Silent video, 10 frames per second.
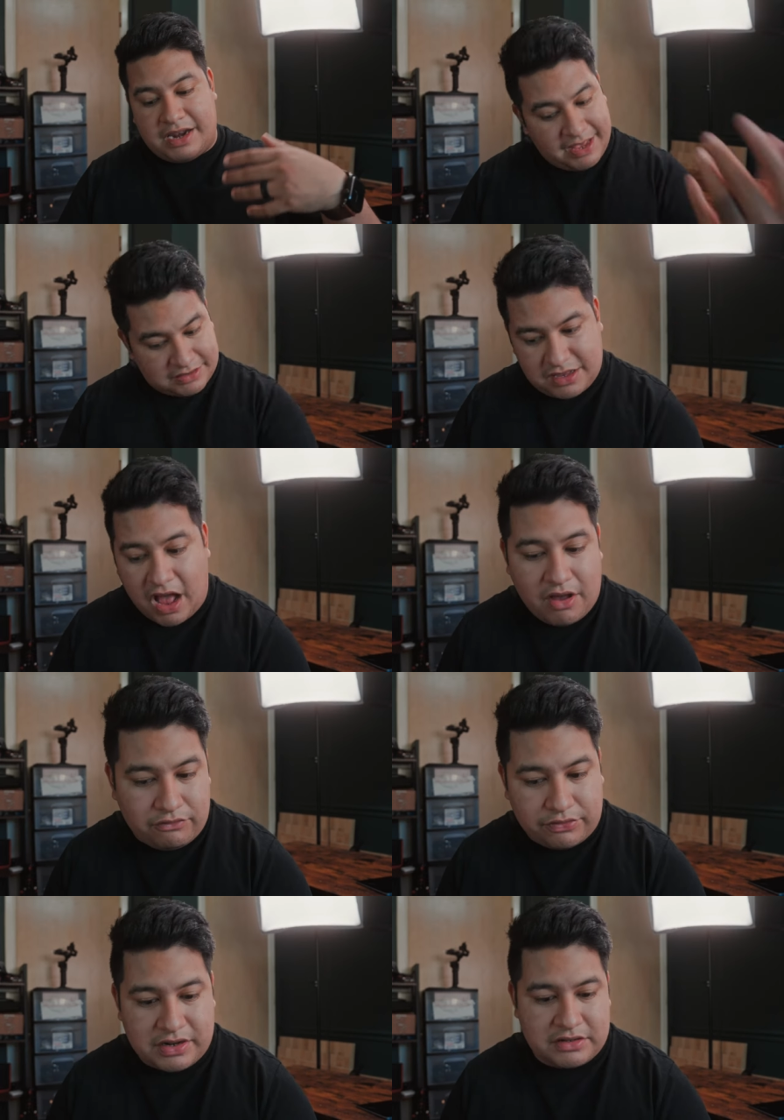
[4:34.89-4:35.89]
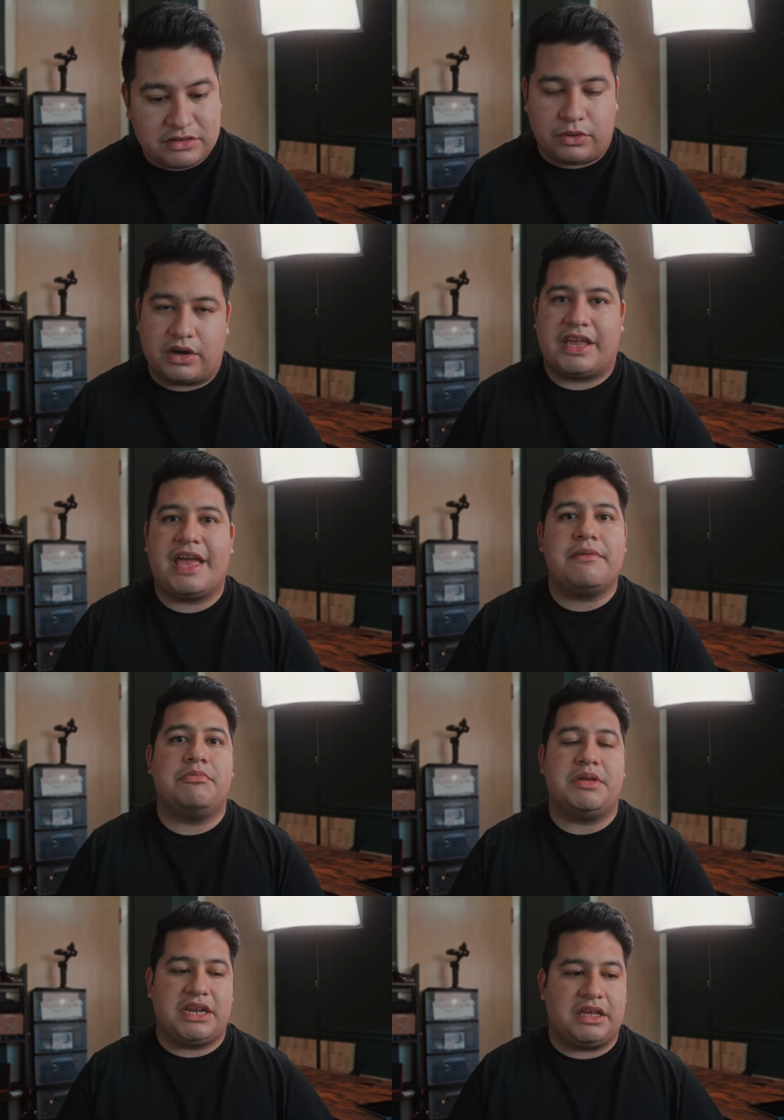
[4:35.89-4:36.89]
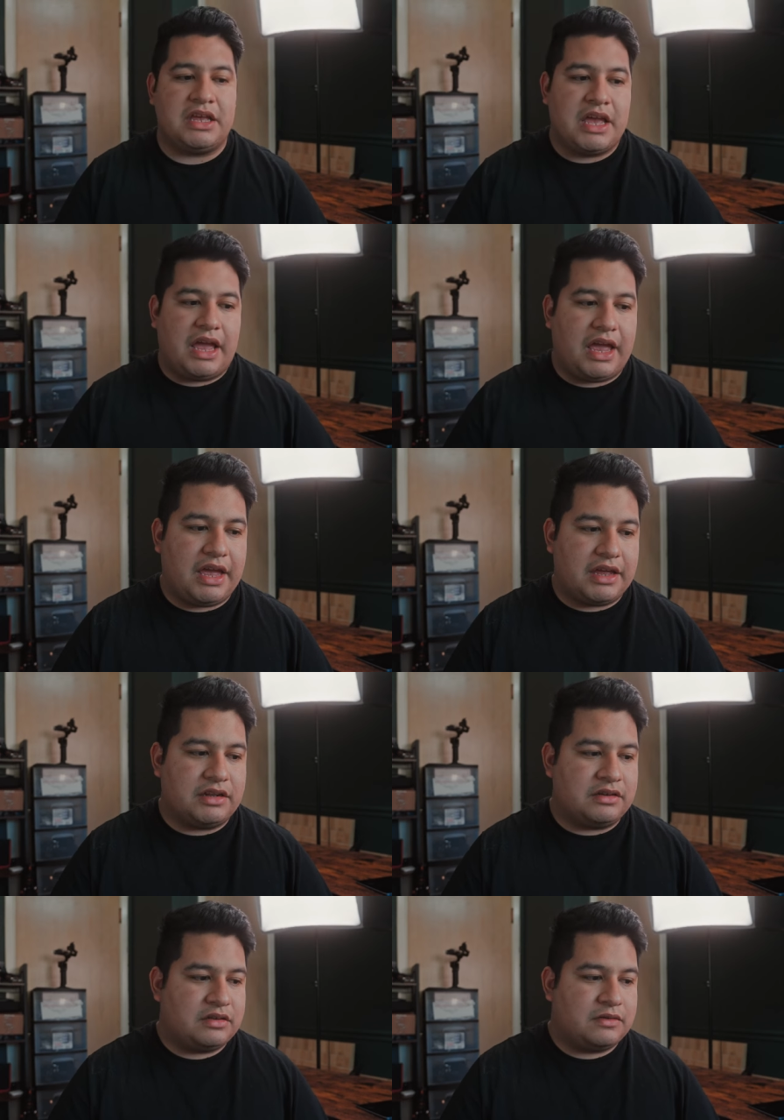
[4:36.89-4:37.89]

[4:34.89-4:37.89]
next conference or camp meeting and